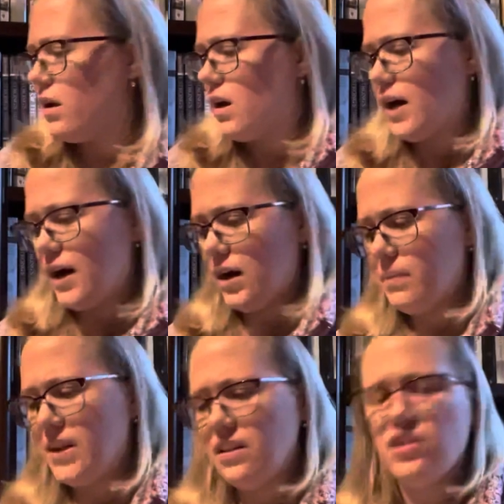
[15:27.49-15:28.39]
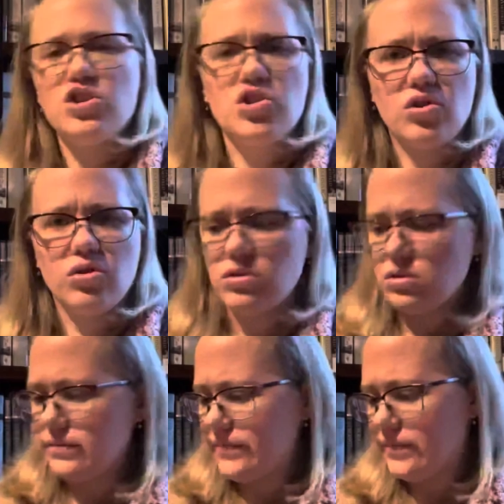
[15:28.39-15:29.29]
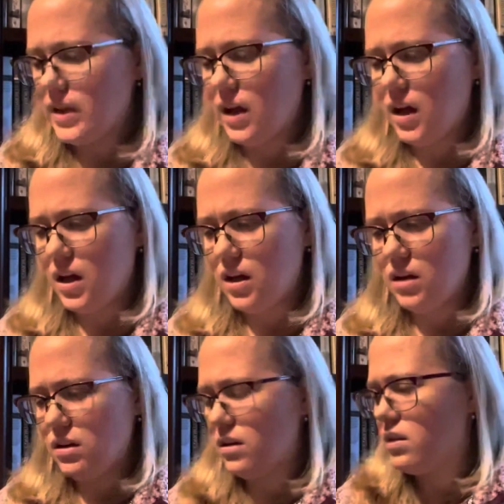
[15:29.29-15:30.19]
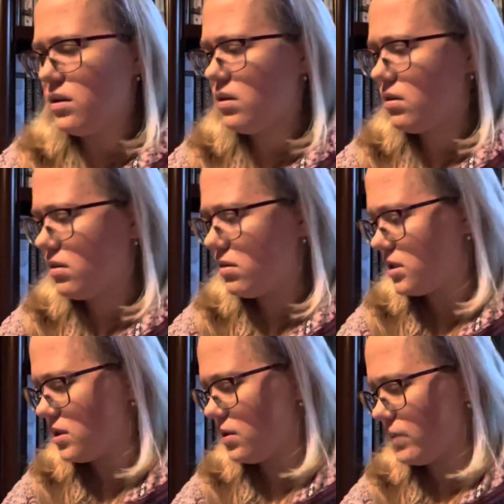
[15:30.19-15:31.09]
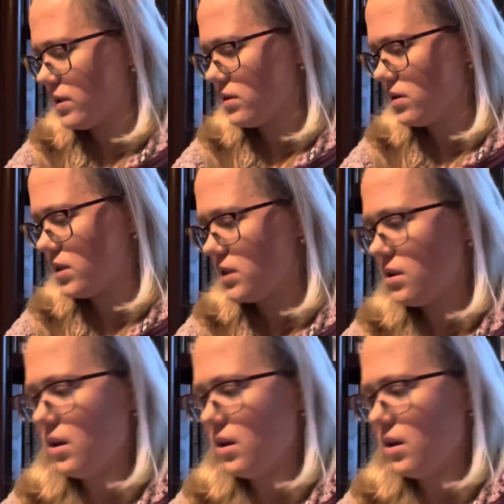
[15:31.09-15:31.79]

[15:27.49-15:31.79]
And then there's circles. And let's see what else there is.